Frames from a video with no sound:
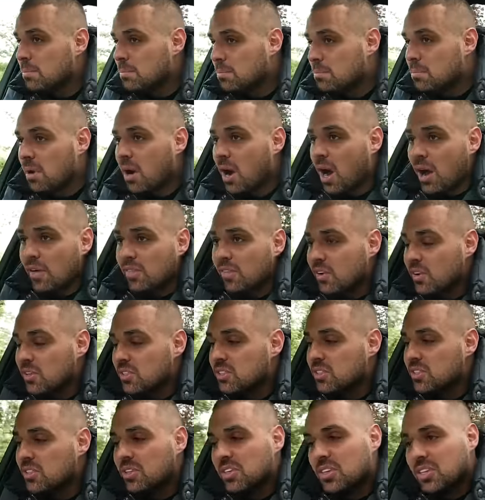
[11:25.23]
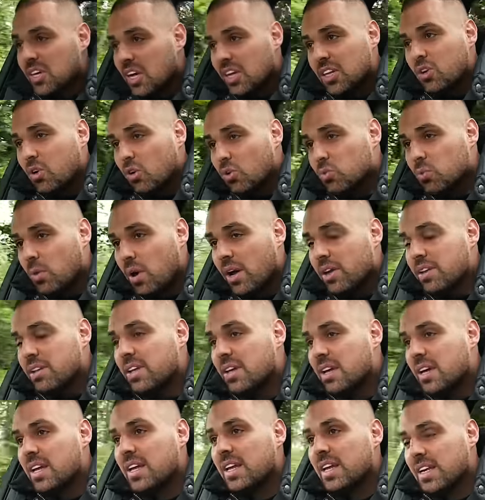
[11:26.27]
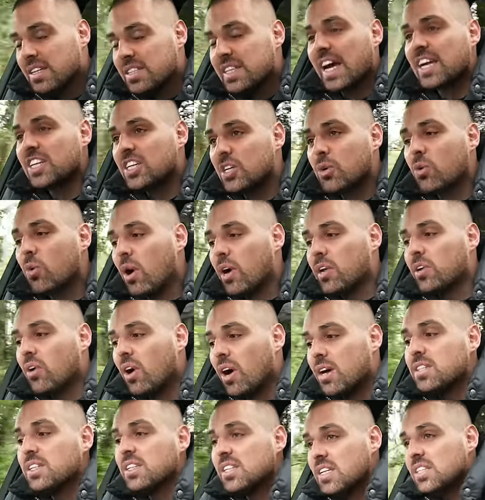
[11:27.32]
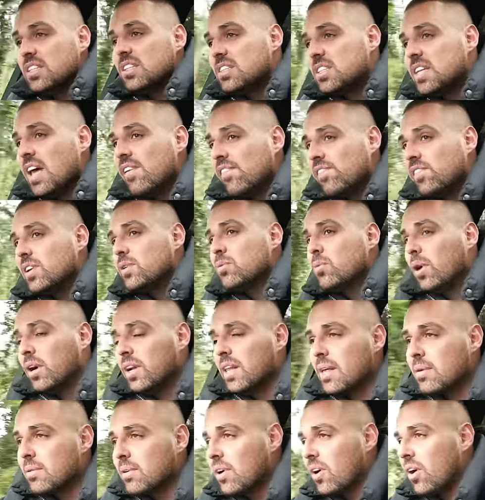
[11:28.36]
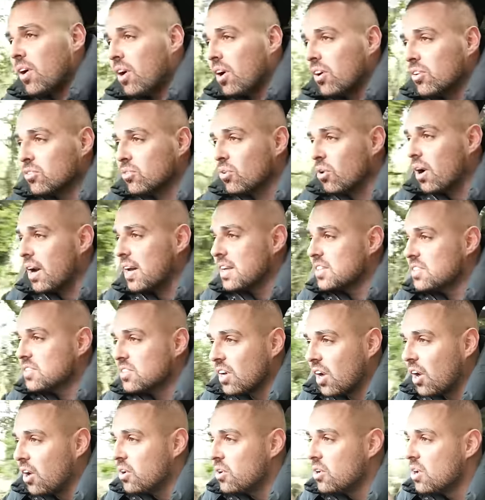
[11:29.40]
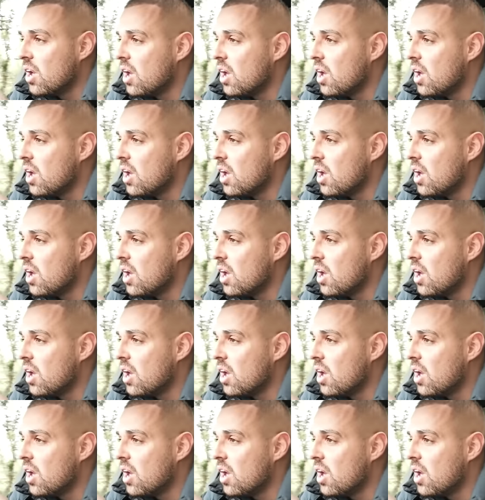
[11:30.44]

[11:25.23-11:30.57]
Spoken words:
but others, you get the odd one, is actually quite nice, and this is definitely one of them cars, right? So,